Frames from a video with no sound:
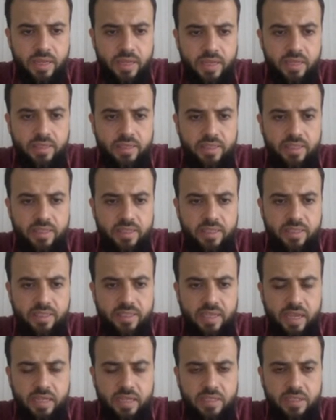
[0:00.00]
It
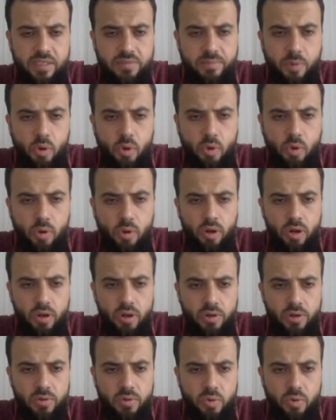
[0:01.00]
is a
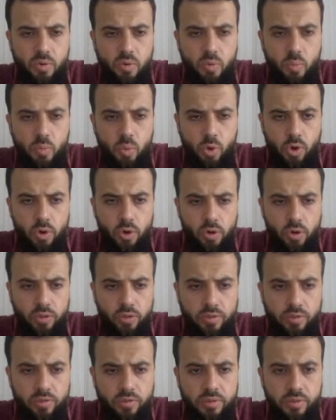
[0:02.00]
small
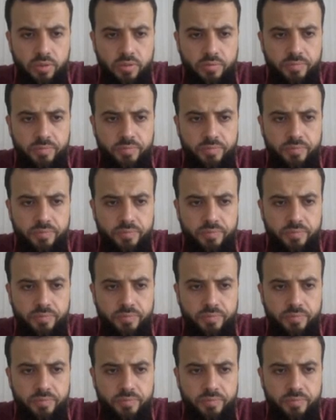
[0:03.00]
world.